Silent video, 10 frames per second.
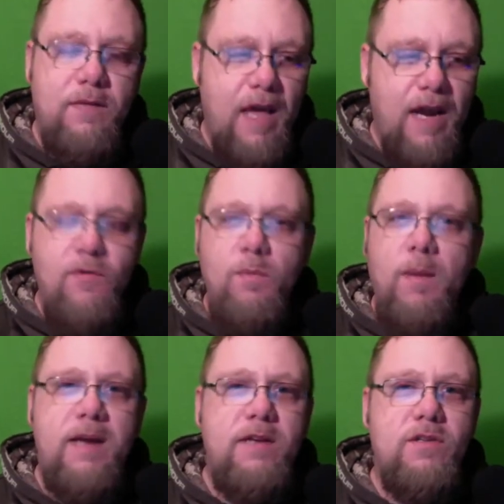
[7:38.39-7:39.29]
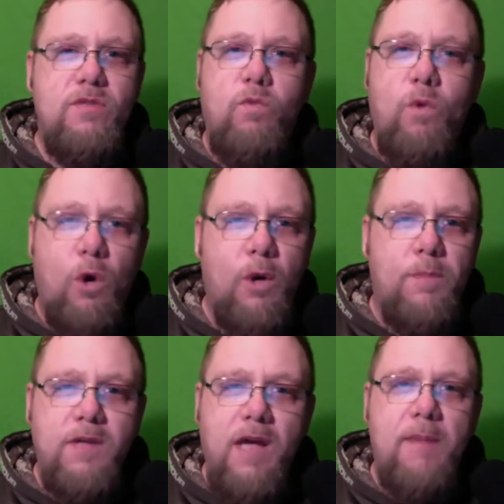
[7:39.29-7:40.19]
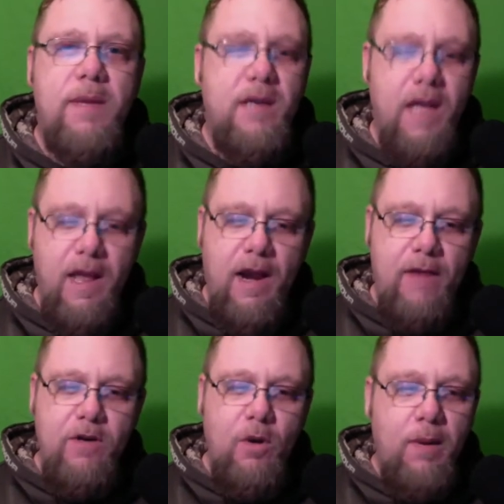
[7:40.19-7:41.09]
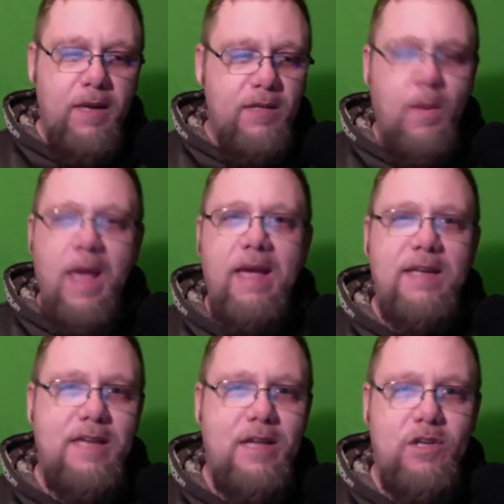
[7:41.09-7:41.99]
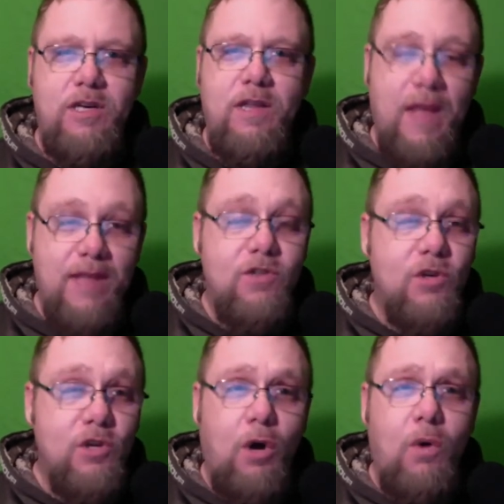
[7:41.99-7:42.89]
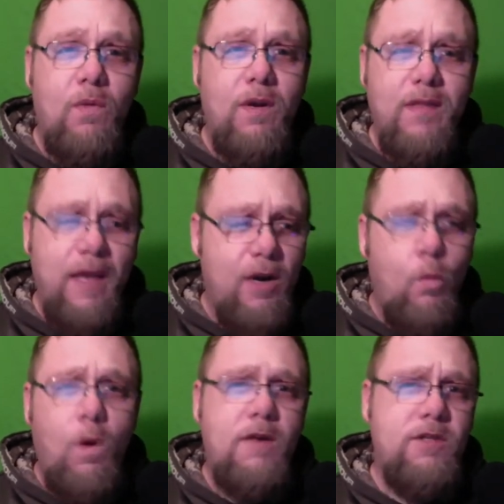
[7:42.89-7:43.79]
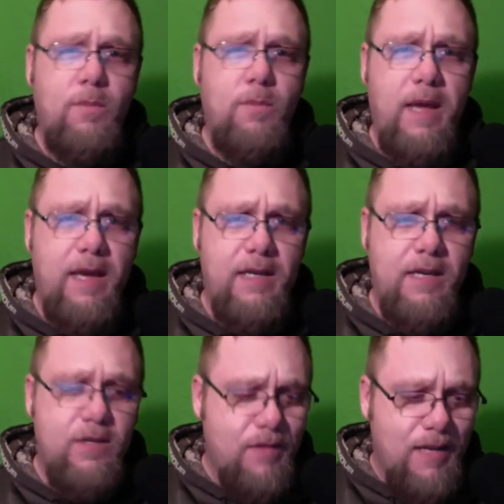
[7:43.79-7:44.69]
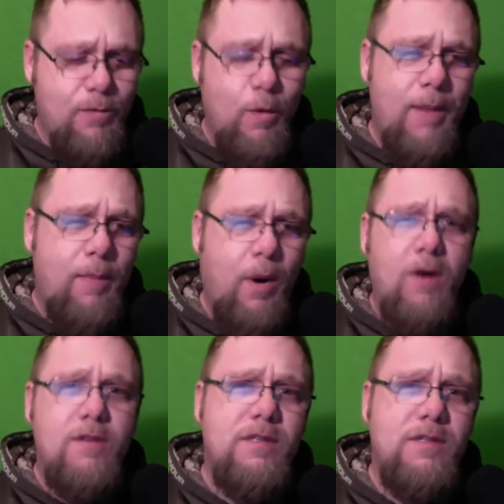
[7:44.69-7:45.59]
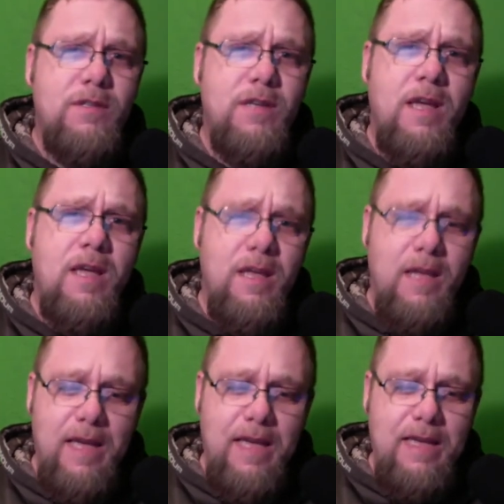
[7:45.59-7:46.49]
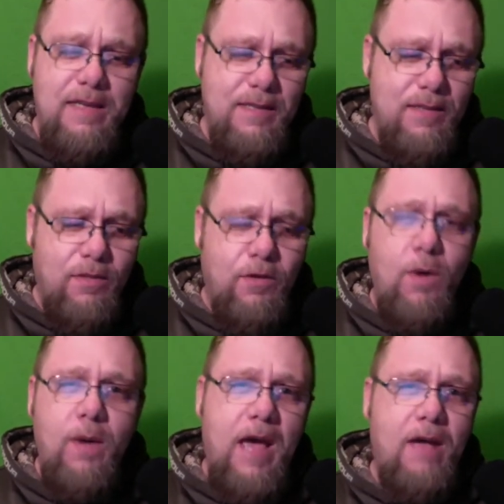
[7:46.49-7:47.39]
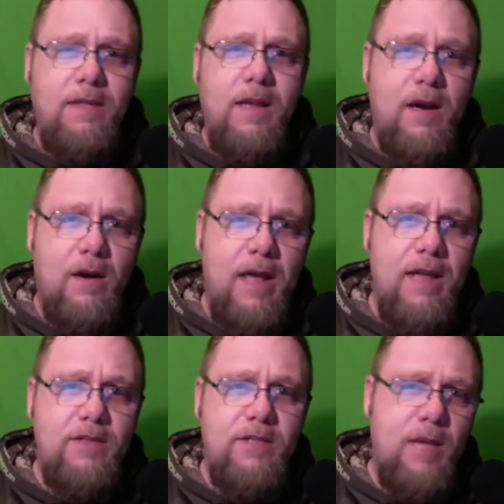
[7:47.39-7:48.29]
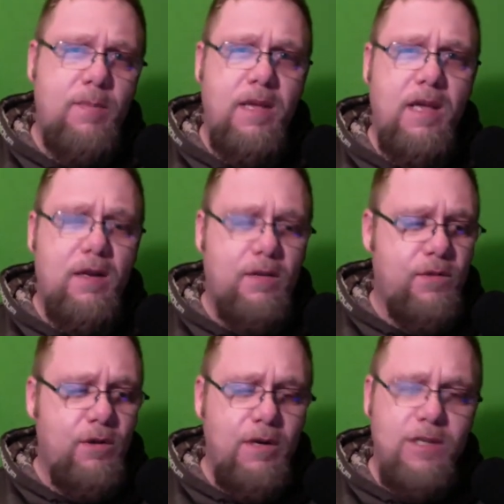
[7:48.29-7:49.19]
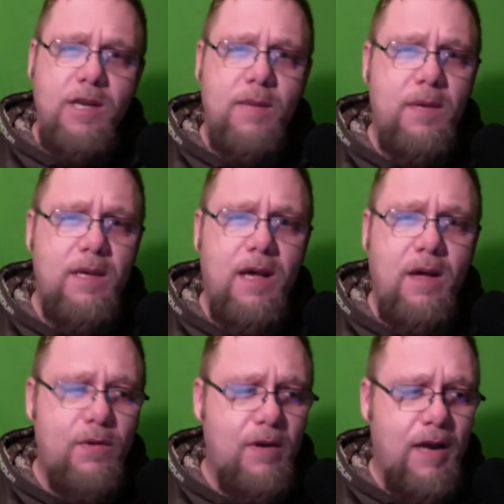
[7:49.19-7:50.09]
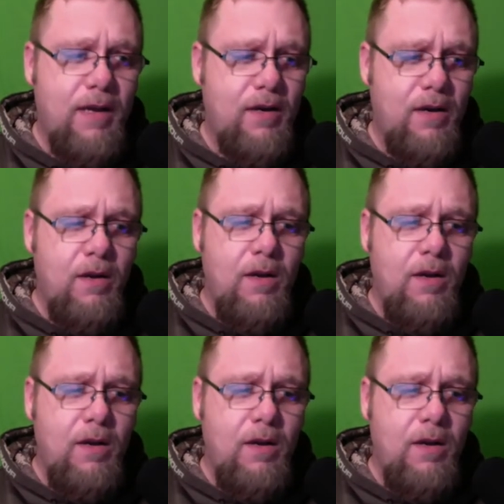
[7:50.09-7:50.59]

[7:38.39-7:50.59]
everybody just warped. I mean, nobody's paying attention, and that's their goal. They don't want you paying attention. That's why Parsons isn't thrown out there at JPL. If you go to JPL, they're not going to